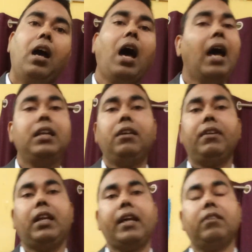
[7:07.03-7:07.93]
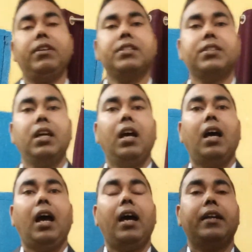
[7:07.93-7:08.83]
high level language,
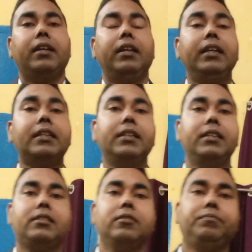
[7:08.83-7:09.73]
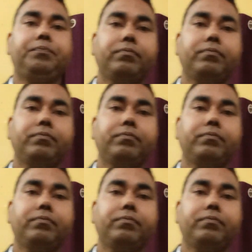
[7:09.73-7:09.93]
and it is